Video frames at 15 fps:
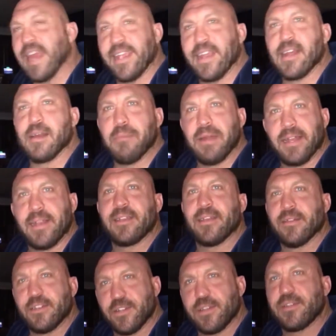taking a minute
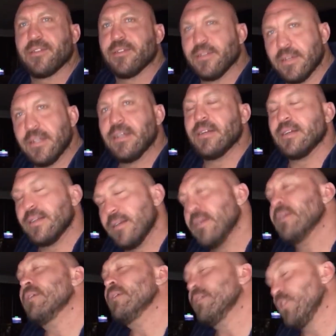to just
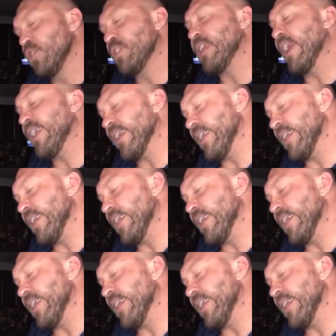take